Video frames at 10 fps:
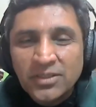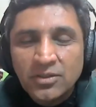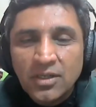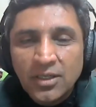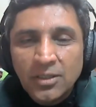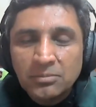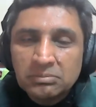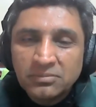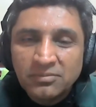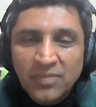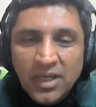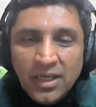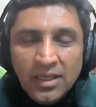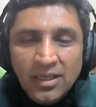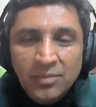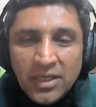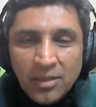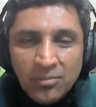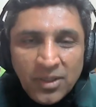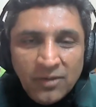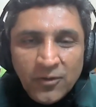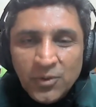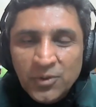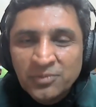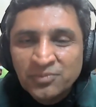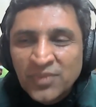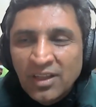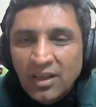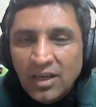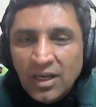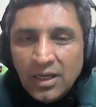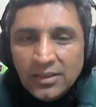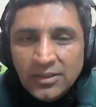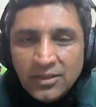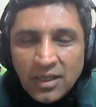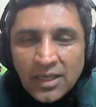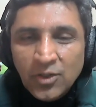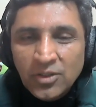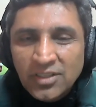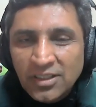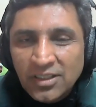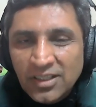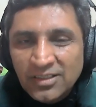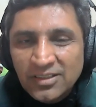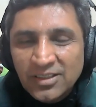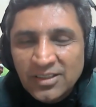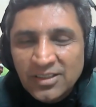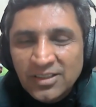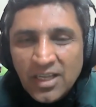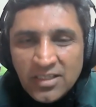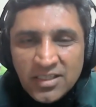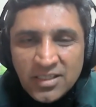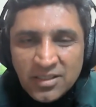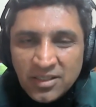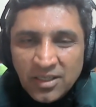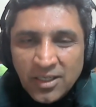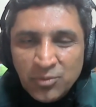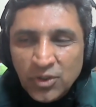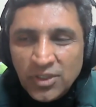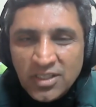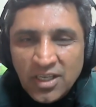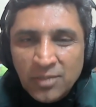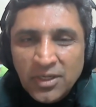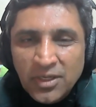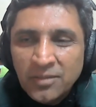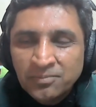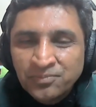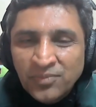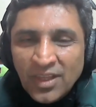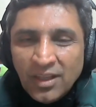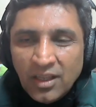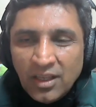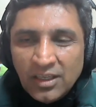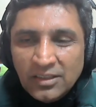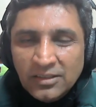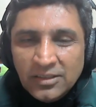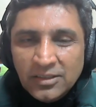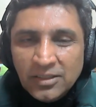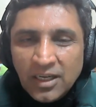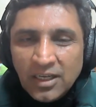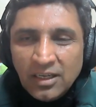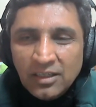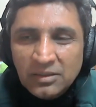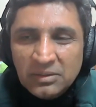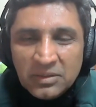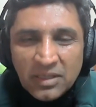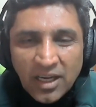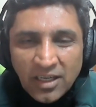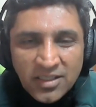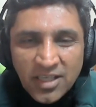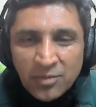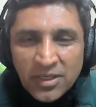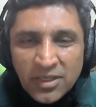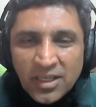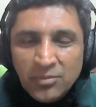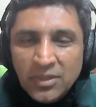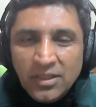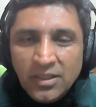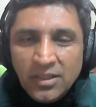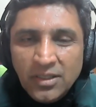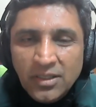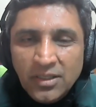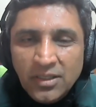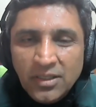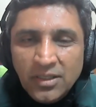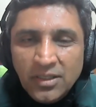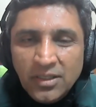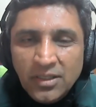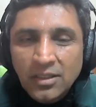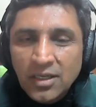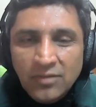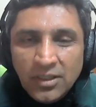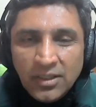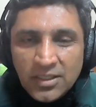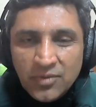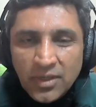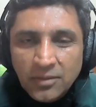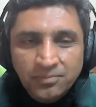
but um, my in my humble view, I I don't think that the gadgets create more disharmony, and uh, I, disharmony can be created in in a real world as well.